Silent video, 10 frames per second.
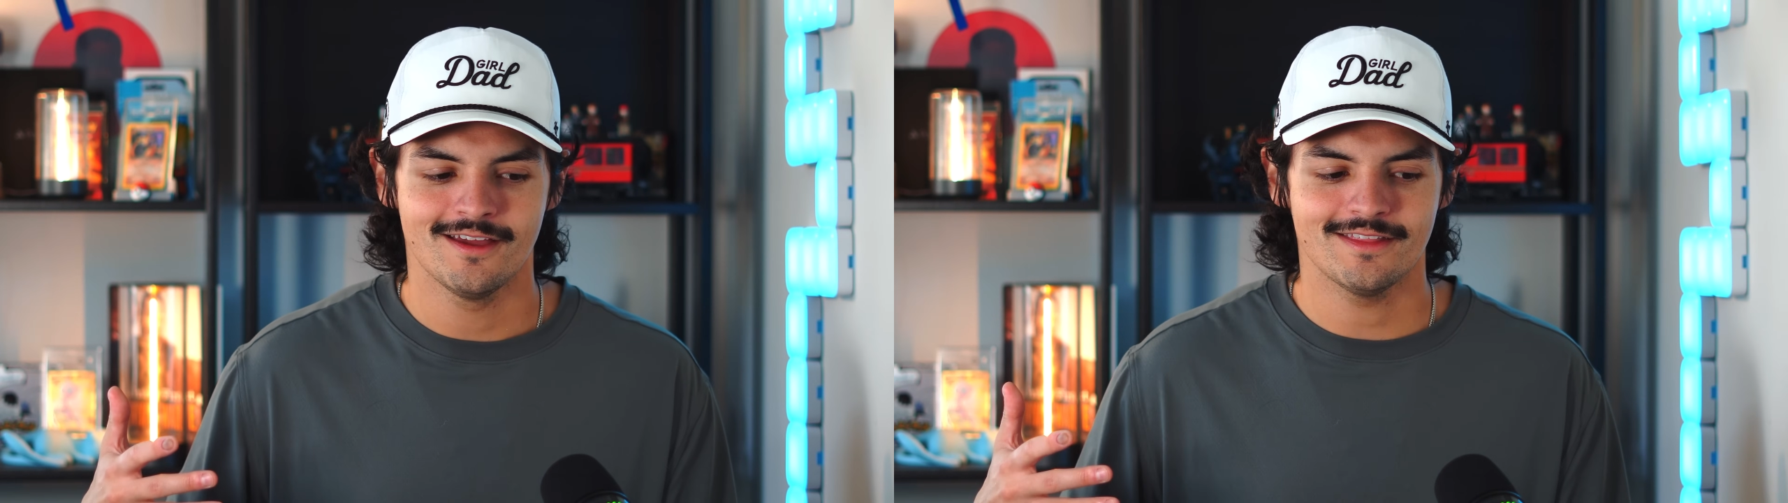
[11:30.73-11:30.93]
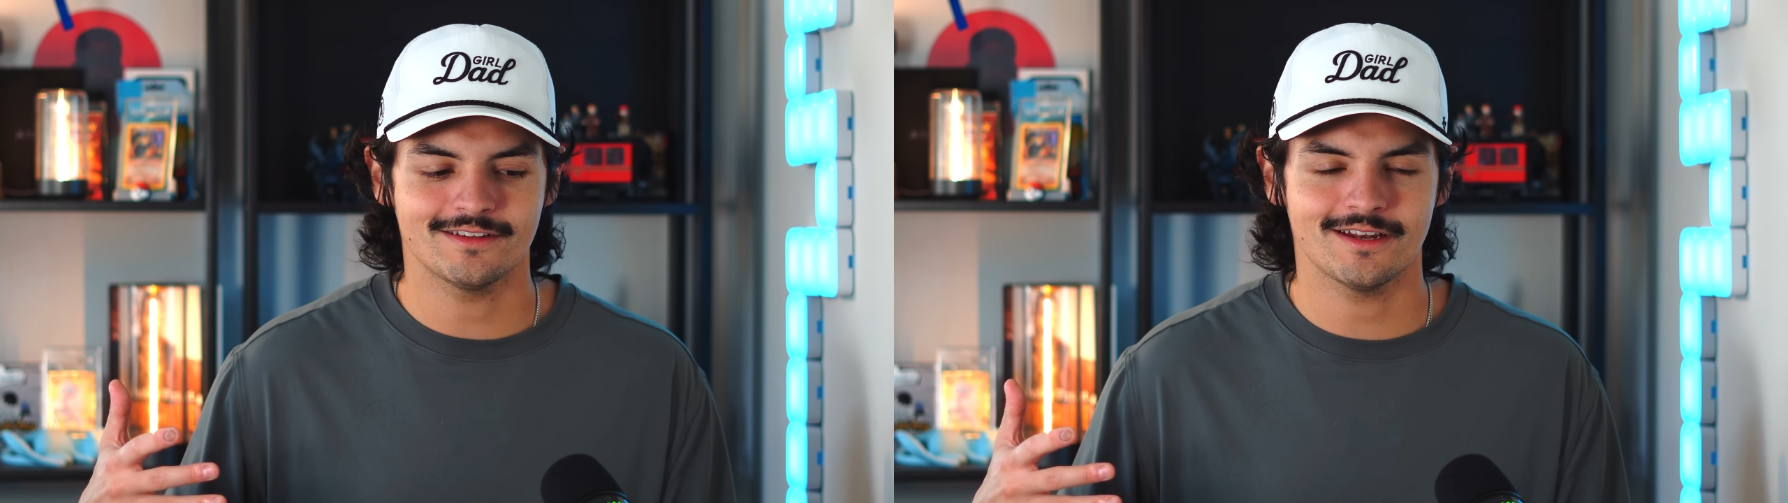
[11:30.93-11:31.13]

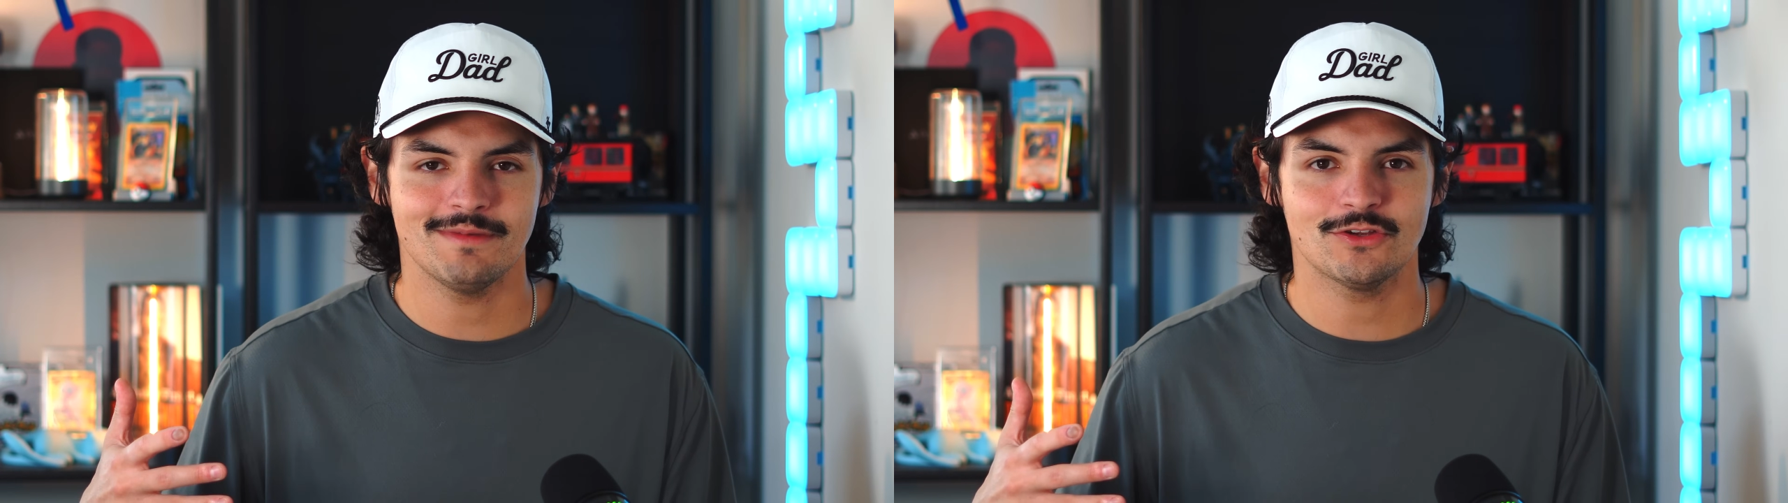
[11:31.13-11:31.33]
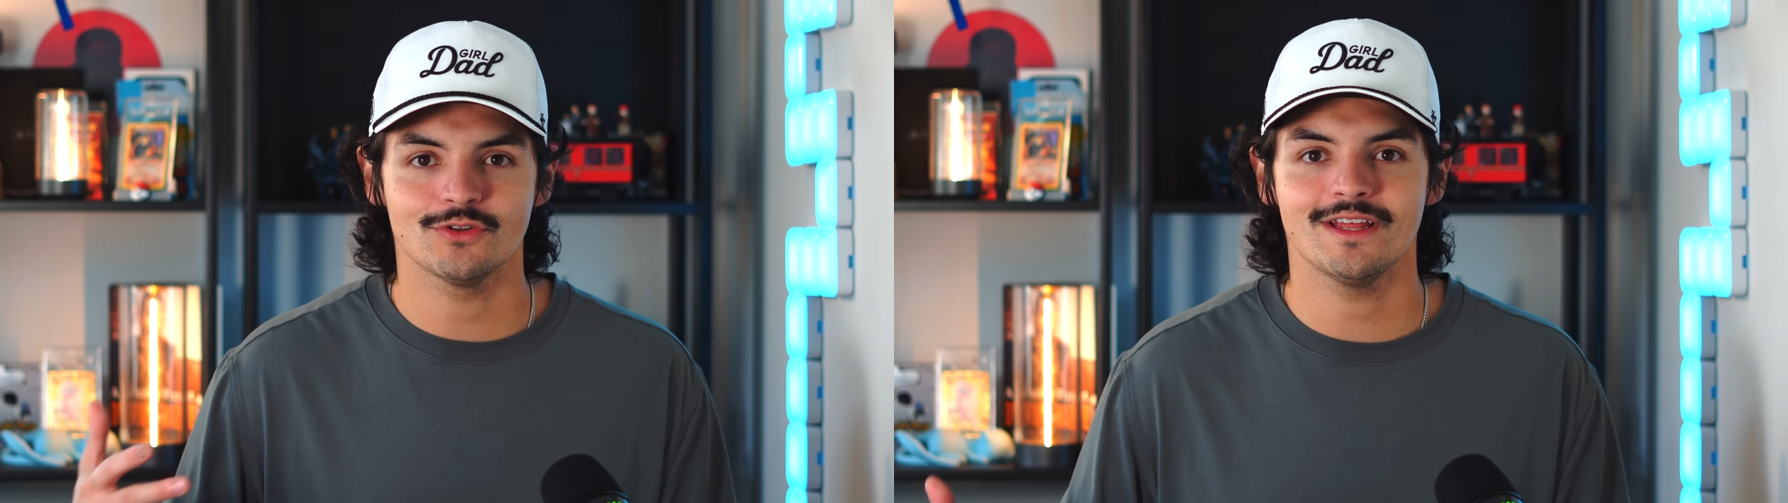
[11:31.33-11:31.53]
that's going to
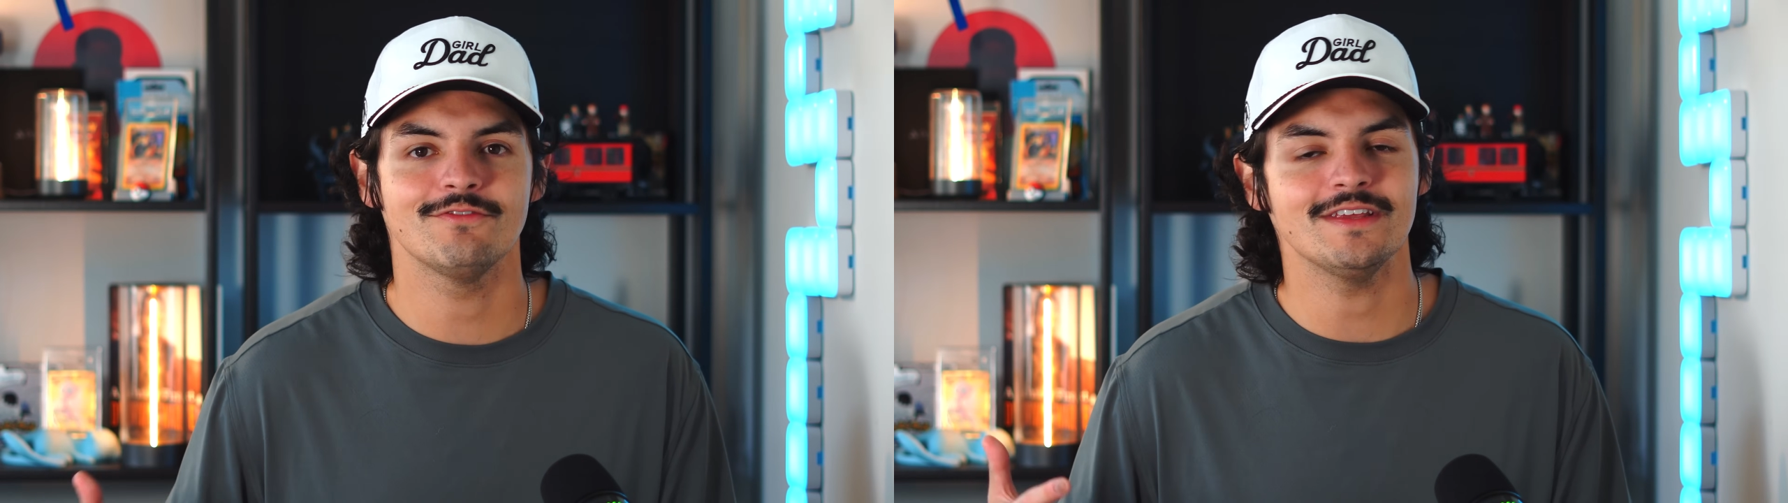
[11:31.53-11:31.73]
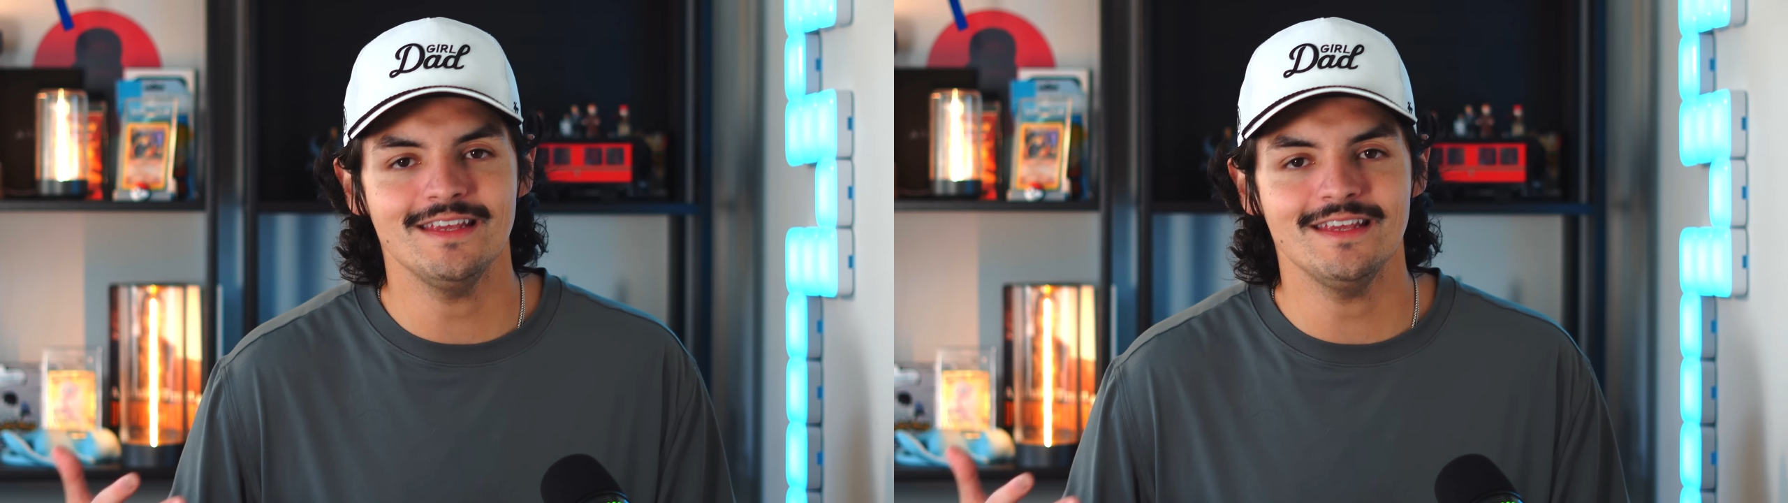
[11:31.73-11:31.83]
make your life